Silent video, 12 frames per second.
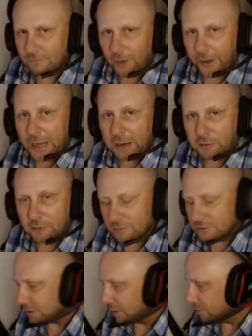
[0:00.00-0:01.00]
an hour
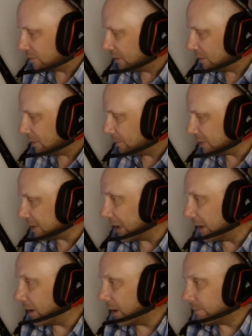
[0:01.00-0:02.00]
or so. But
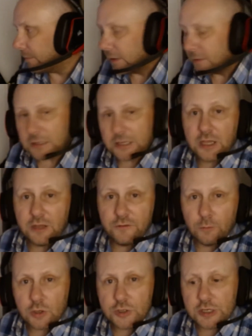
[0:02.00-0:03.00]
yeah, thank you
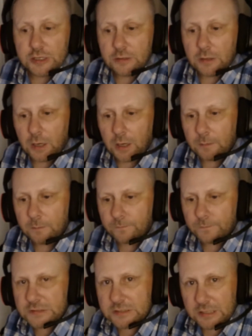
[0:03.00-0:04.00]
for watching.
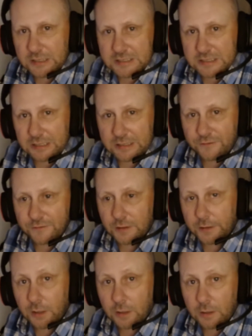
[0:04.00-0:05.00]
Stay safe,
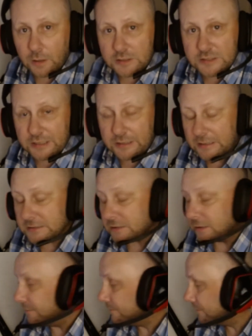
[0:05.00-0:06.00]
and I'll see you next
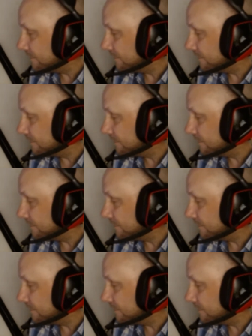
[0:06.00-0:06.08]
time.